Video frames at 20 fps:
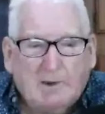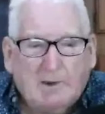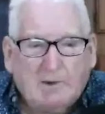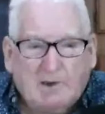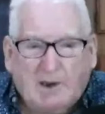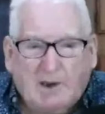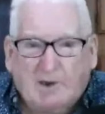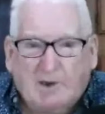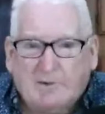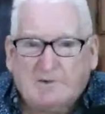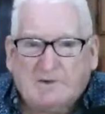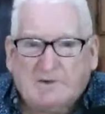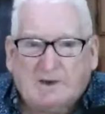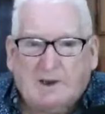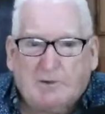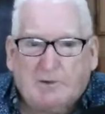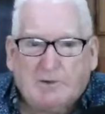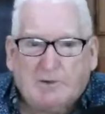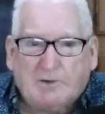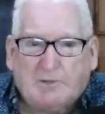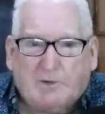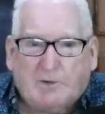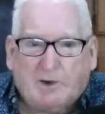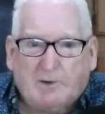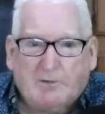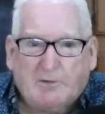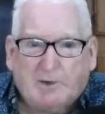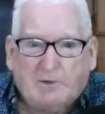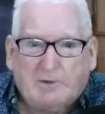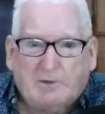down as low as
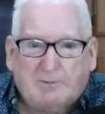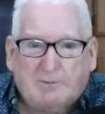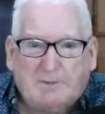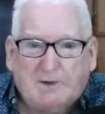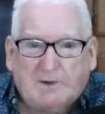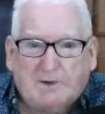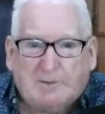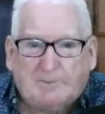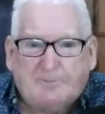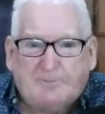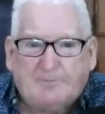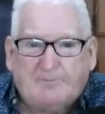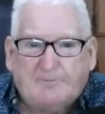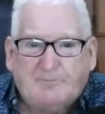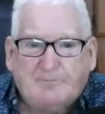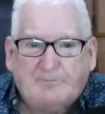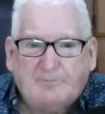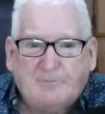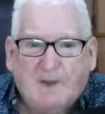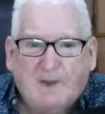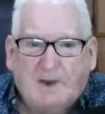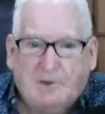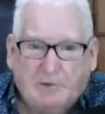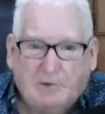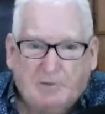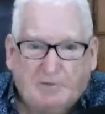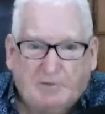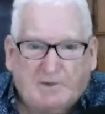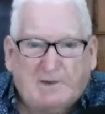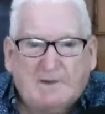500 million. And
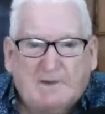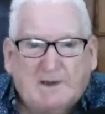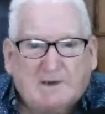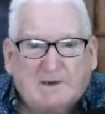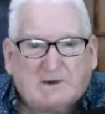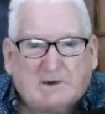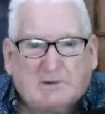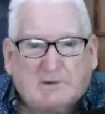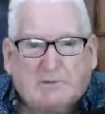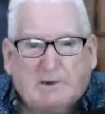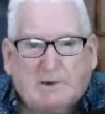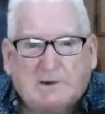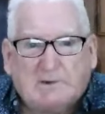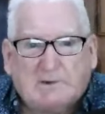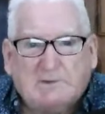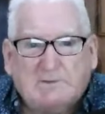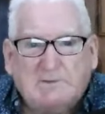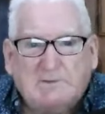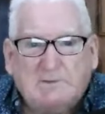you think that's correct?